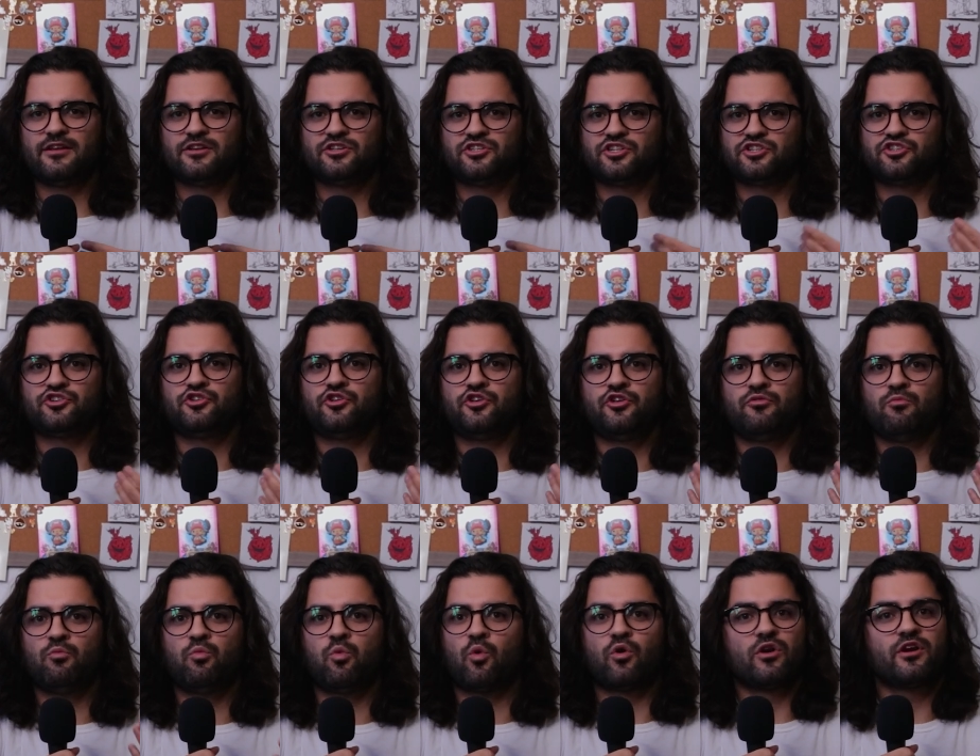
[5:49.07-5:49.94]
just
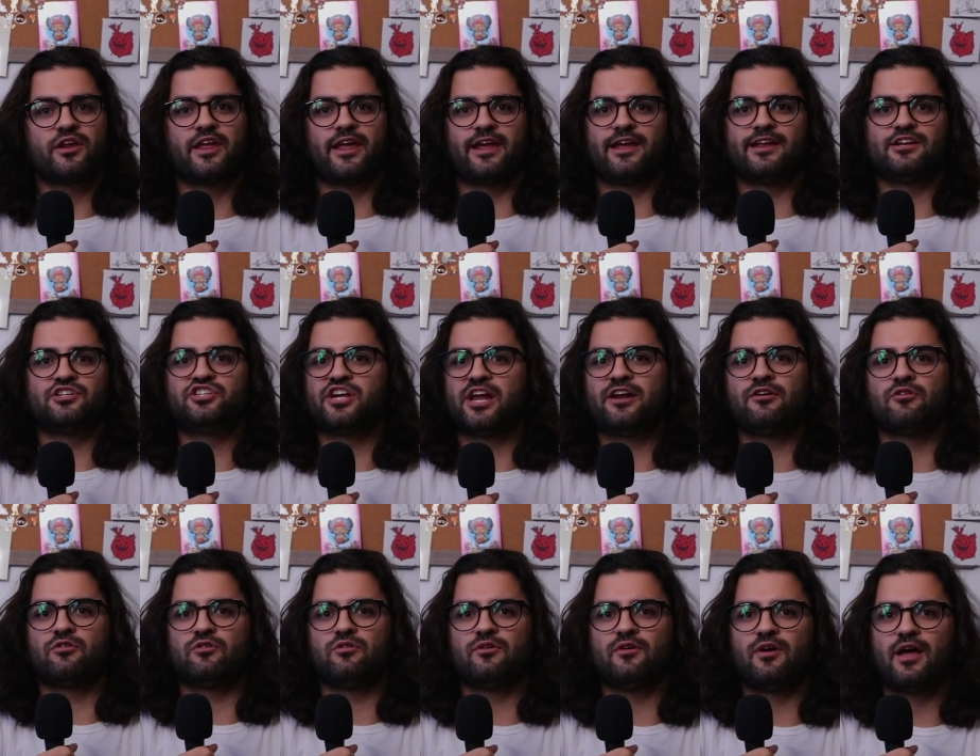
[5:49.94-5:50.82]
working in
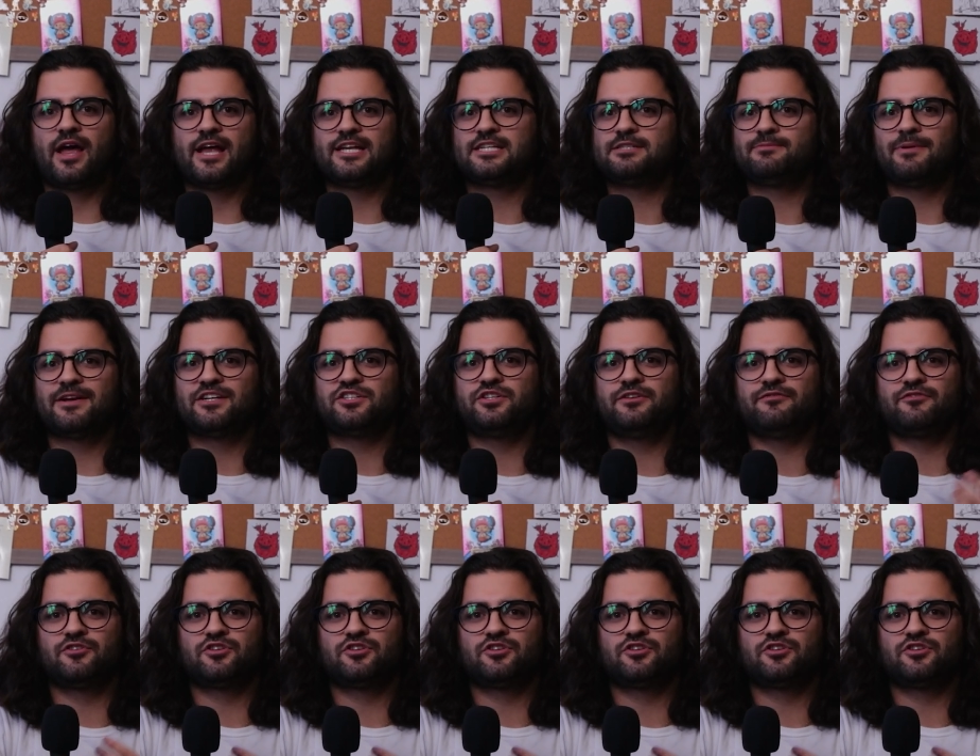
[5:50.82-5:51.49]
general, especially